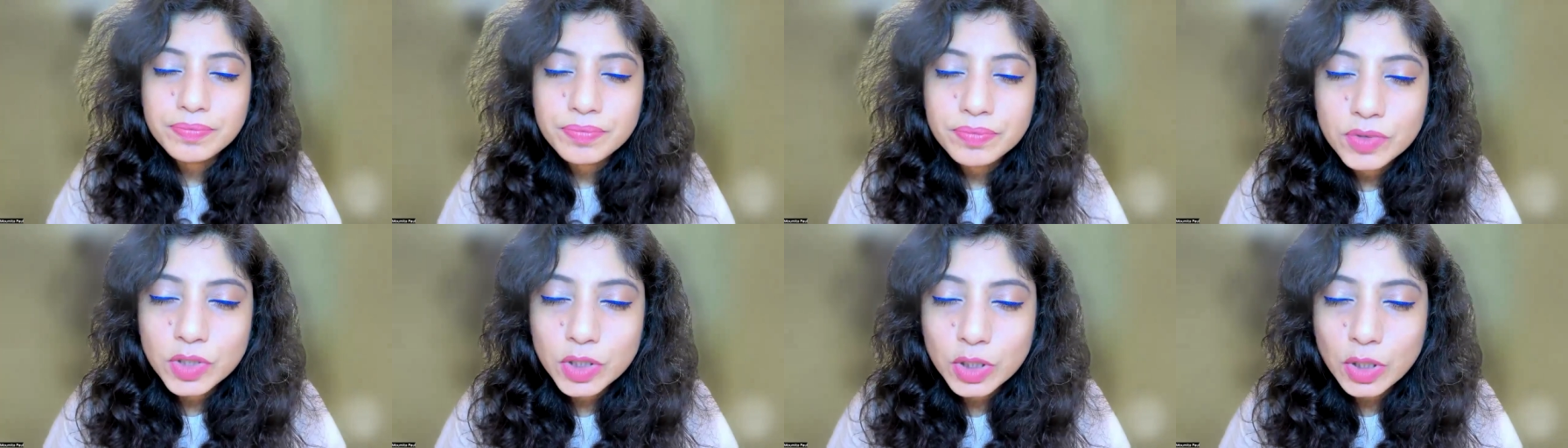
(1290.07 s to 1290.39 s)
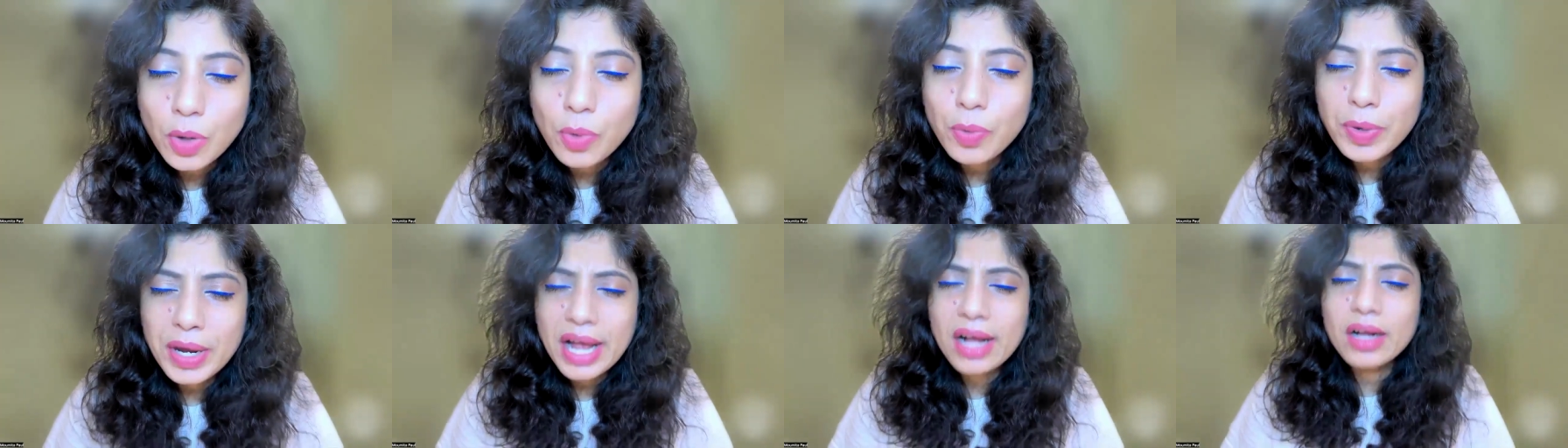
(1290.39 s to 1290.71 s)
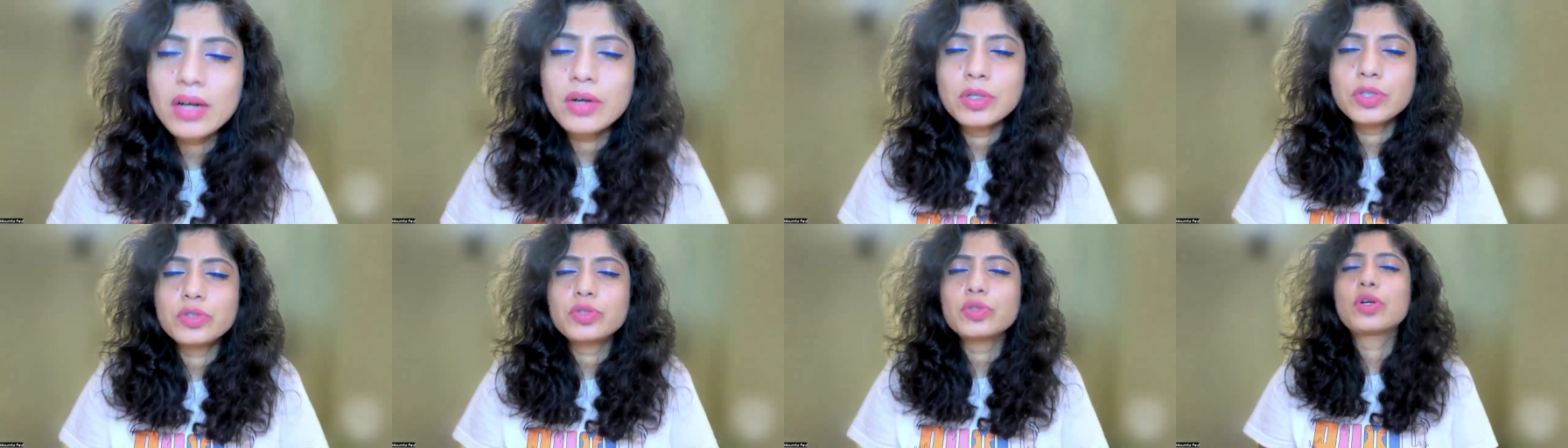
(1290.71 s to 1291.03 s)
So we are
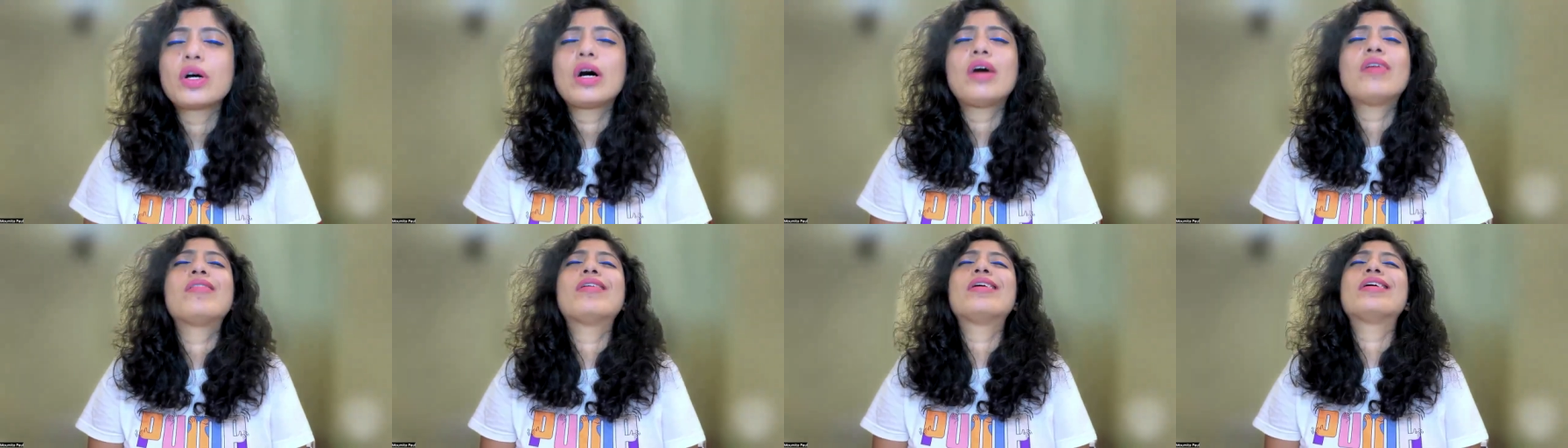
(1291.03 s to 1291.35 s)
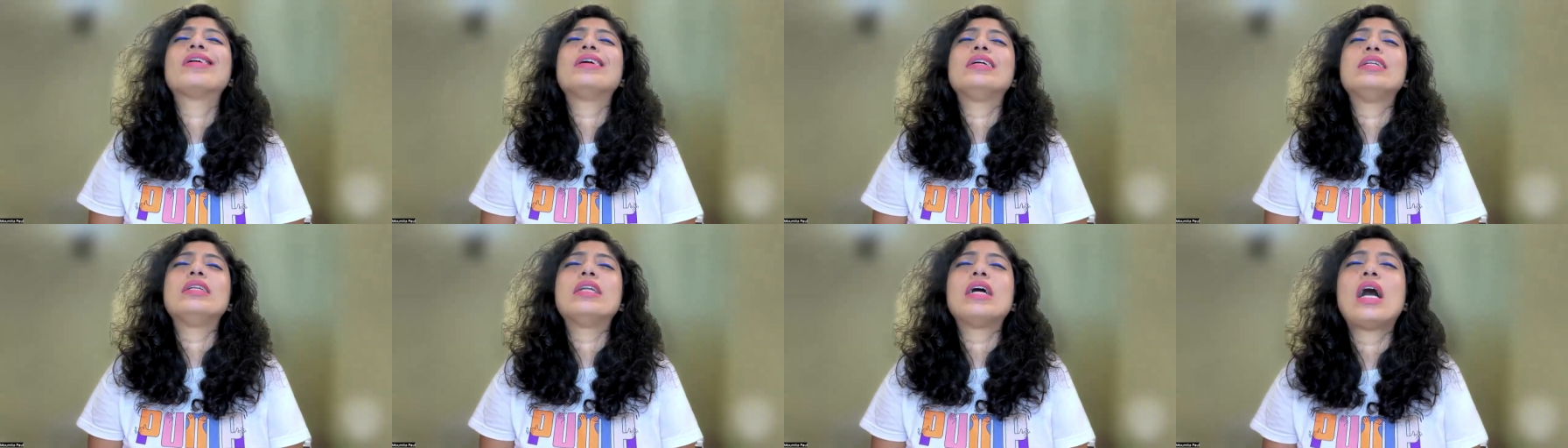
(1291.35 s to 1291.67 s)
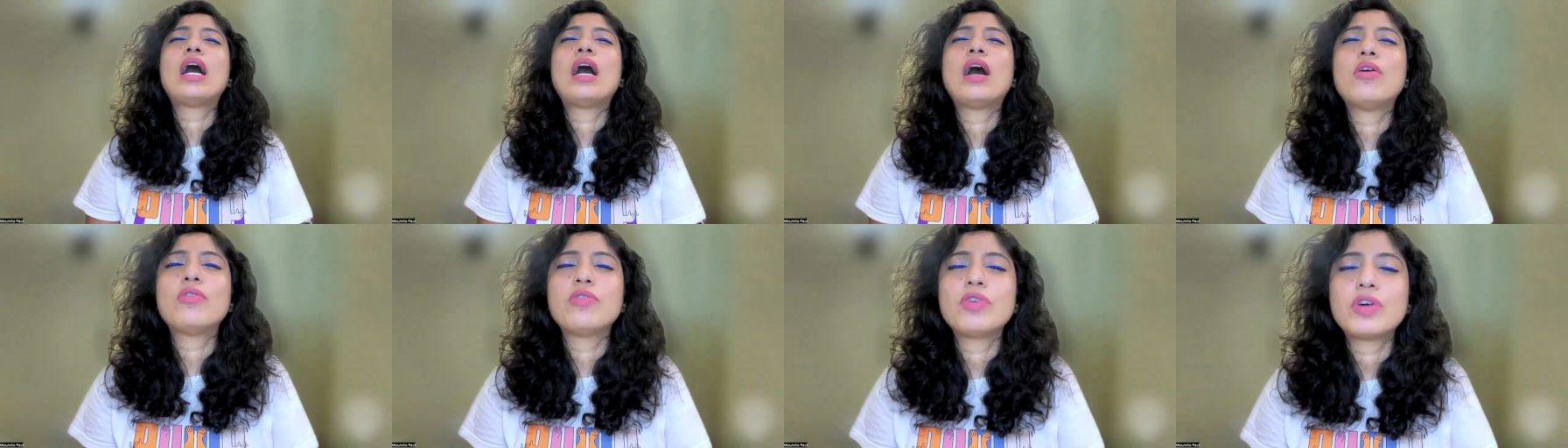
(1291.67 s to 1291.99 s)
going to cover in
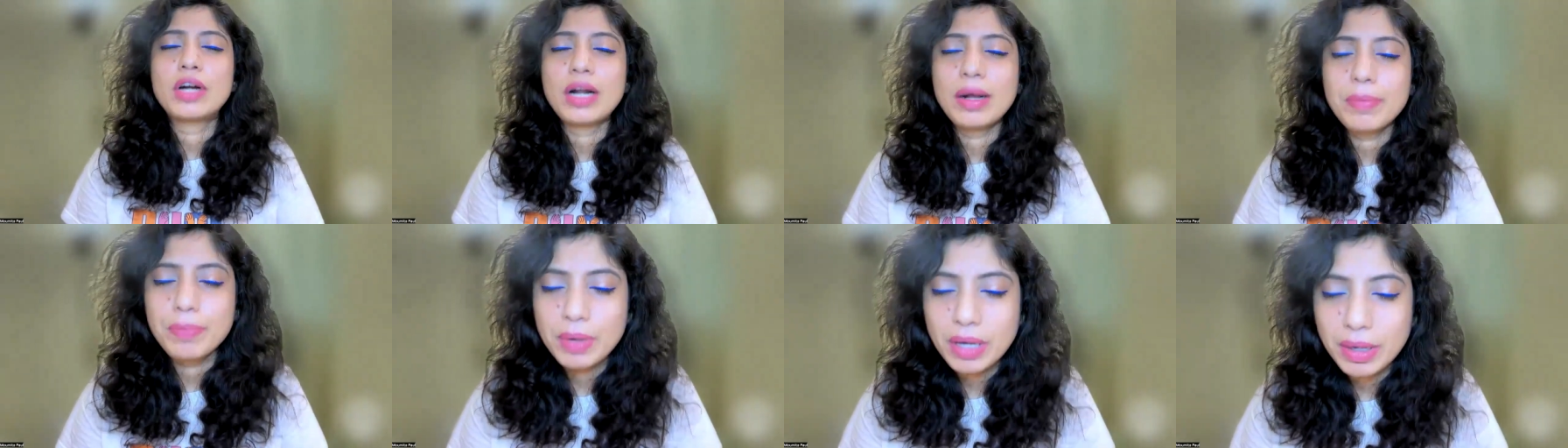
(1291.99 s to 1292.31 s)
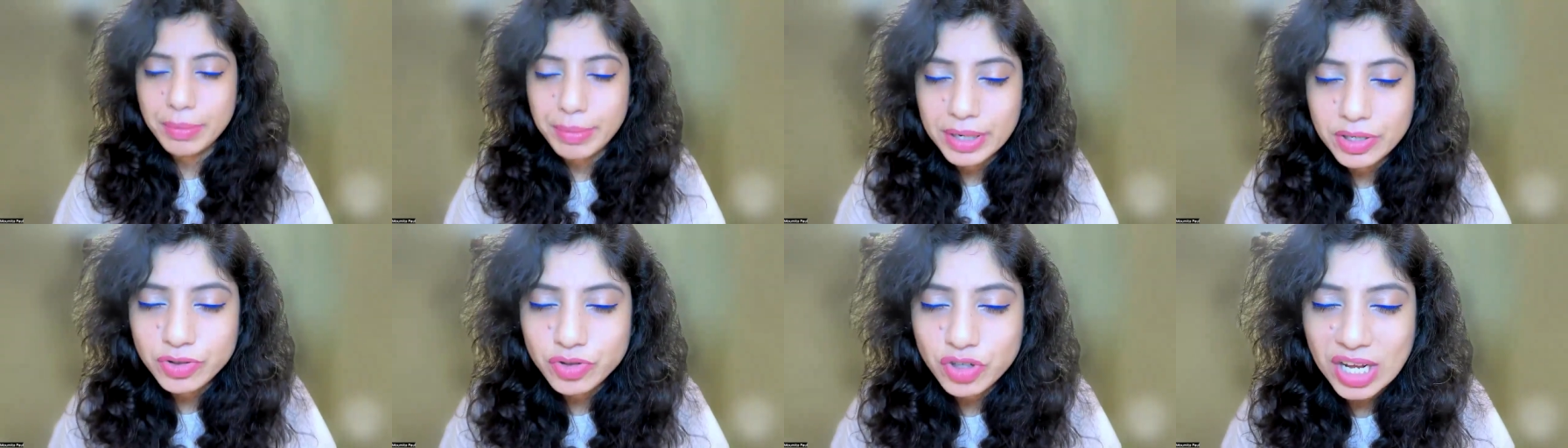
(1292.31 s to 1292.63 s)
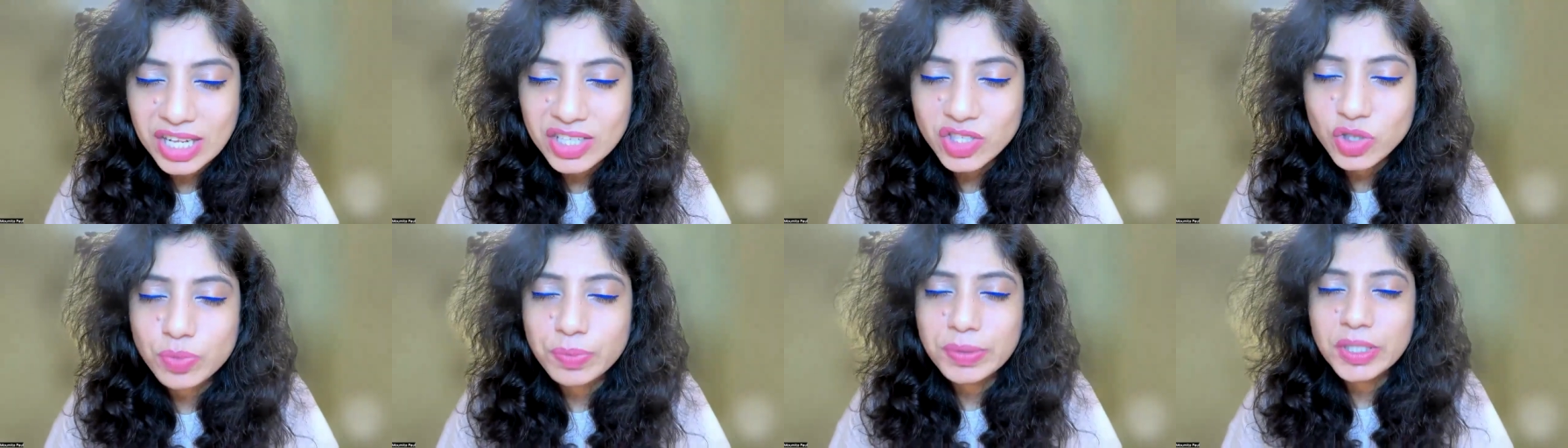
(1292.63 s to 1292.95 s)
our upcoming
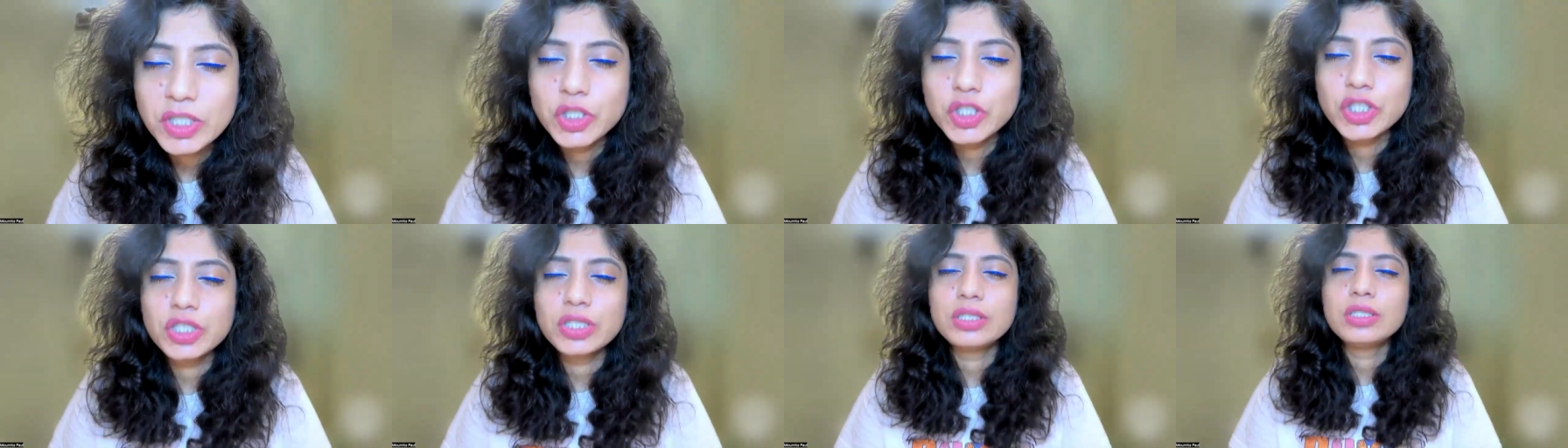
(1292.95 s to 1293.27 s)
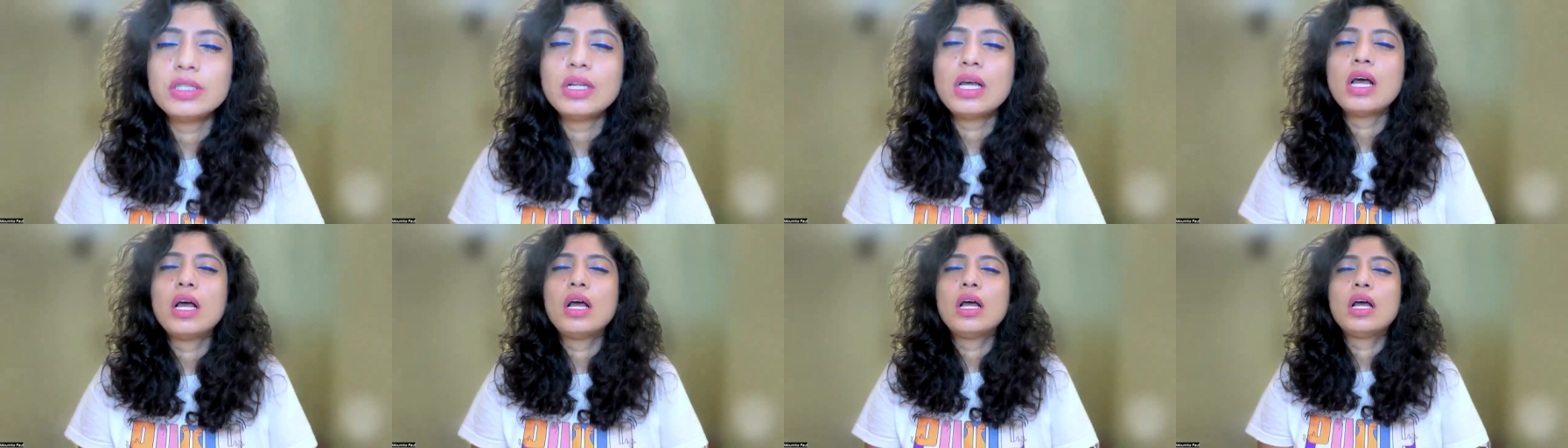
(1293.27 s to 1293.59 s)
transmission